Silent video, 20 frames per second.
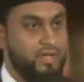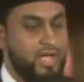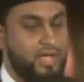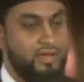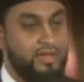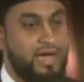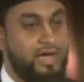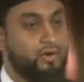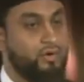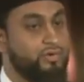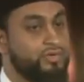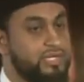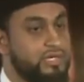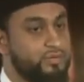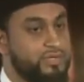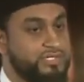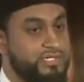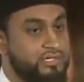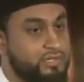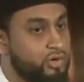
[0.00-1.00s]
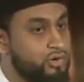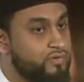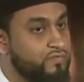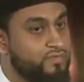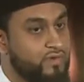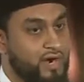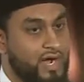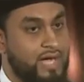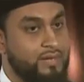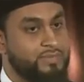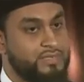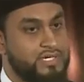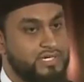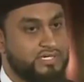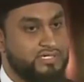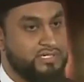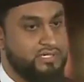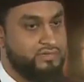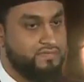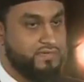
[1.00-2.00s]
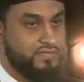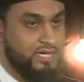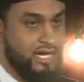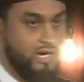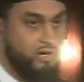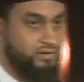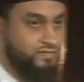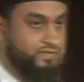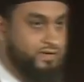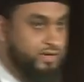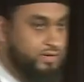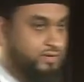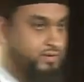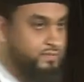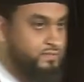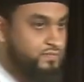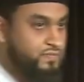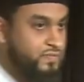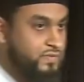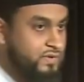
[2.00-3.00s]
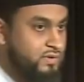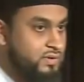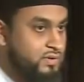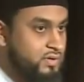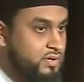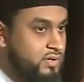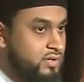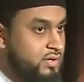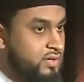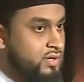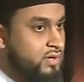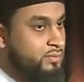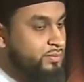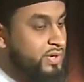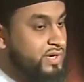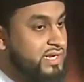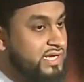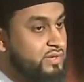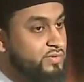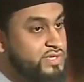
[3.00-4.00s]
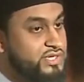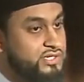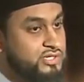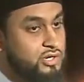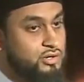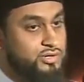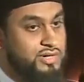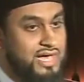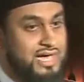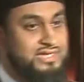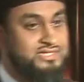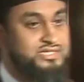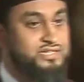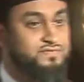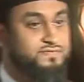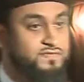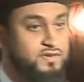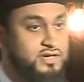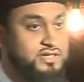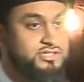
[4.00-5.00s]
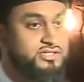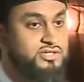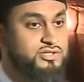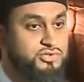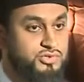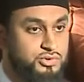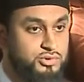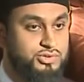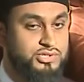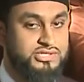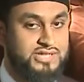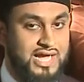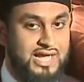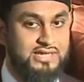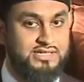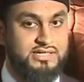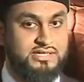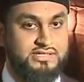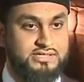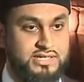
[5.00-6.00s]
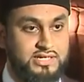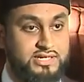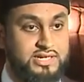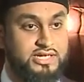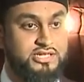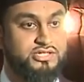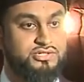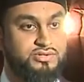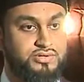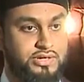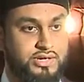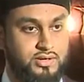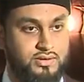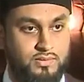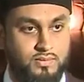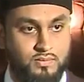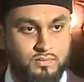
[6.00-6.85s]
And not only was he known for optics and photography, but he was known as the first true scientist in history.